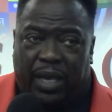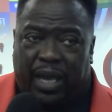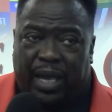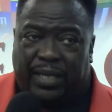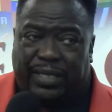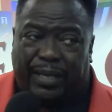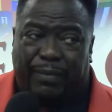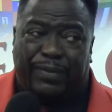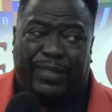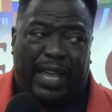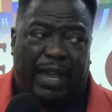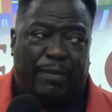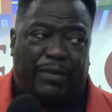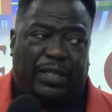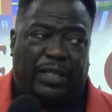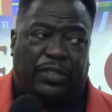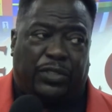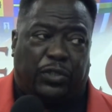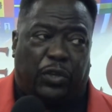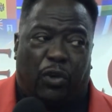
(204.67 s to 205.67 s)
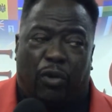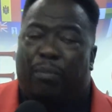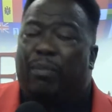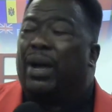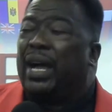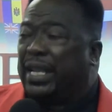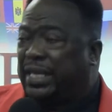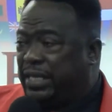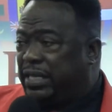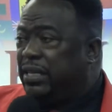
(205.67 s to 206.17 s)
And sometimes it's so
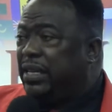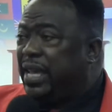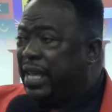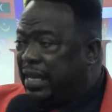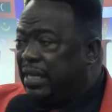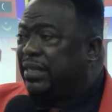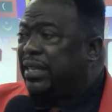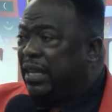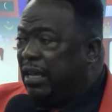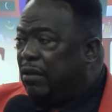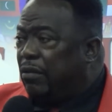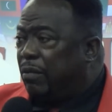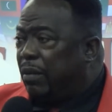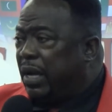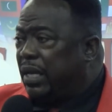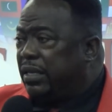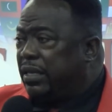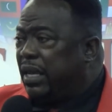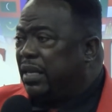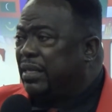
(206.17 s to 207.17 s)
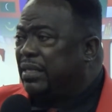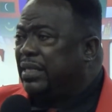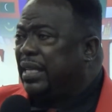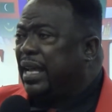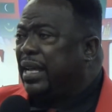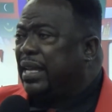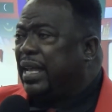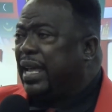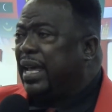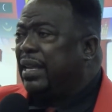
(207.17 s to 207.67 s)
much you got to deal with. You
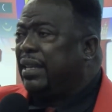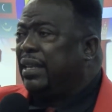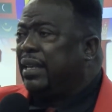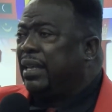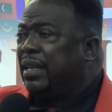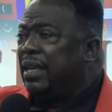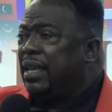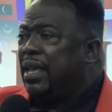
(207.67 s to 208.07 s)
understand that?